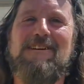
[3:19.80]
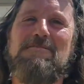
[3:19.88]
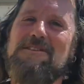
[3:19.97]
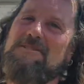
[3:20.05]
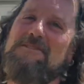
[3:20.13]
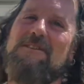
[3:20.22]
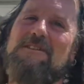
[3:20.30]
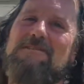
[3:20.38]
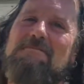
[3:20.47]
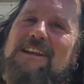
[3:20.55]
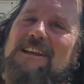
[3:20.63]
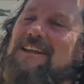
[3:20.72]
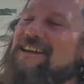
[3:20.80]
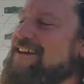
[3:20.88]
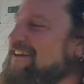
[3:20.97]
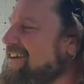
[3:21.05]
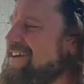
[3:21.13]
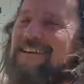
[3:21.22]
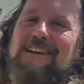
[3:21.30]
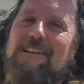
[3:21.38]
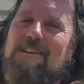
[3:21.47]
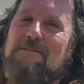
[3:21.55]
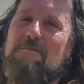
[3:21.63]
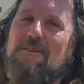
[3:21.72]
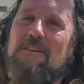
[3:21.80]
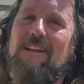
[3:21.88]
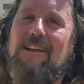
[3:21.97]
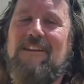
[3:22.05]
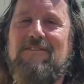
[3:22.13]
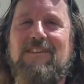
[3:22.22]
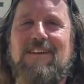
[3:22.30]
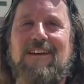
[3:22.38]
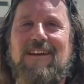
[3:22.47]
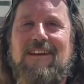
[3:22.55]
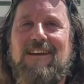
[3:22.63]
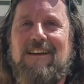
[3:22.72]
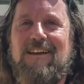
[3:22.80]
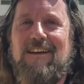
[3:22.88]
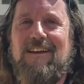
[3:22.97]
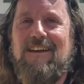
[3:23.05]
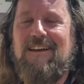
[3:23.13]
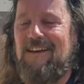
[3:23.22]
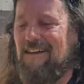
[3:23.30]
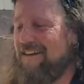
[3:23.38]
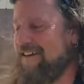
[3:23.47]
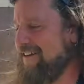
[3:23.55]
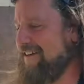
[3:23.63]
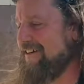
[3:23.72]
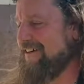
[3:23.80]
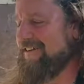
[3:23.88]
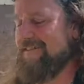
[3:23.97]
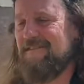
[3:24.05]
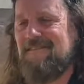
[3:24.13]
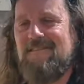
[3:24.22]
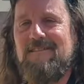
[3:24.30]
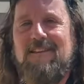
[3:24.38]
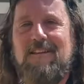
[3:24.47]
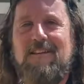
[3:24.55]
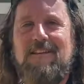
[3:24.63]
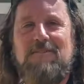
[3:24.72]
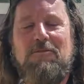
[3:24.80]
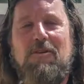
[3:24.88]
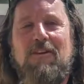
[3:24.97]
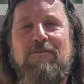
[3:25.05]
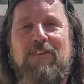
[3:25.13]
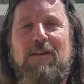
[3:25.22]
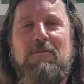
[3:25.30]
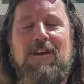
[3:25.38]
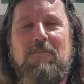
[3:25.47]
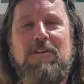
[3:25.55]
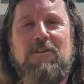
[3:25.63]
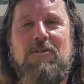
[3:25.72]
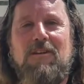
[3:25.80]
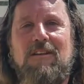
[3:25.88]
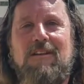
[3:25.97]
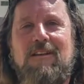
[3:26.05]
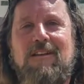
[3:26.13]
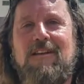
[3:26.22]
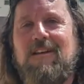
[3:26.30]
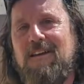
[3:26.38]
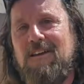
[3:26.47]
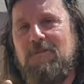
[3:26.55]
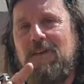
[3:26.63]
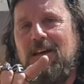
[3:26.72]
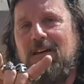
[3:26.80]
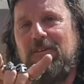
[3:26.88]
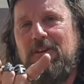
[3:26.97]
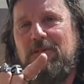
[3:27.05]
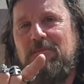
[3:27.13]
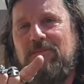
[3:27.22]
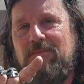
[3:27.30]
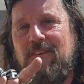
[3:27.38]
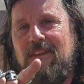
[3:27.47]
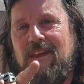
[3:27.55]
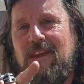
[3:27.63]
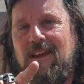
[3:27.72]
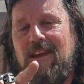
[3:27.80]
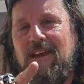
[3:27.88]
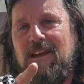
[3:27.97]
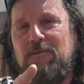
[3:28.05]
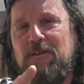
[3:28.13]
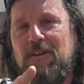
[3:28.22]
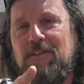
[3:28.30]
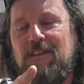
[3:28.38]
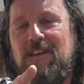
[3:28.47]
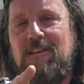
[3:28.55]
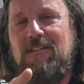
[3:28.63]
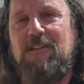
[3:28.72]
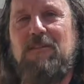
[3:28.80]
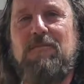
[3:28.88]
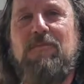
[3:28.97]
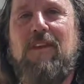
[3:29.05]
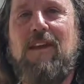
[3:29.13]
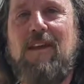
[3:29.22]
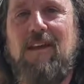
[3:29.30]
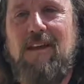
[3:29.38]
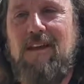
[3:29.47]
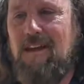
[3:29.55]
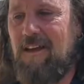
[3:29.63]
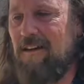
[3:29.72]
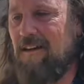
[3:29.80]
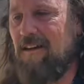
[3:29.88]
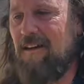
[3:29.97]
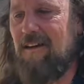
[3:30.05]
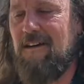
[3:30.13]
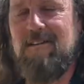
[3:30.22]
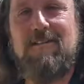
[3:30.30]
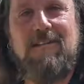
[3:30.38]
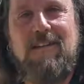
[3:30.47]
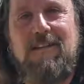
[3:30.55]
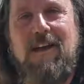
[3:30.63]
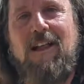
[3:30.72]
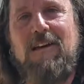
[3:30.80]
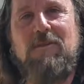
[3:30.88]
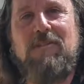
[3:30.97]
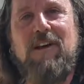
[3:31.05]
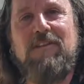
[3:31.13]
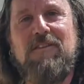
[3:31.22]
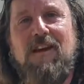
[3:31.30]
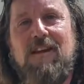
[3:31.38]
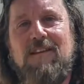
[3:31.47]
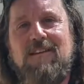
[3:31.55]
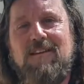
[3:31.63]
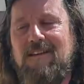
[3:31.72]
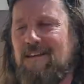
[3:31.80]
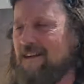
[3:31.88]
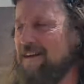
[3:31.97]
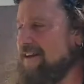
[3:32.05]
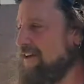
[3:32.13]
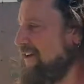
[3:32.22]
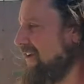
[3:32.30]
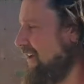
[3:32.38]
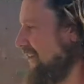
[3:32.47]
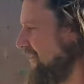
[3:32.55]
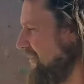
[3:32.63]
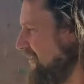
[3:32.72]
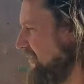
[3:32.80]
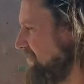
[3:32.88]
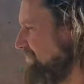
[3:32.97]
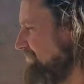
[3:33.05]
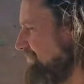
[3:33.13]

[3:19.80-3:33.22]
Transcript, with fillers: but you're an awesome lady. And I love you more than life. And uh, to all our family up in Cortland, we love you. And we're going to see you soon and uh, at the Hollywood restaurant. And, um,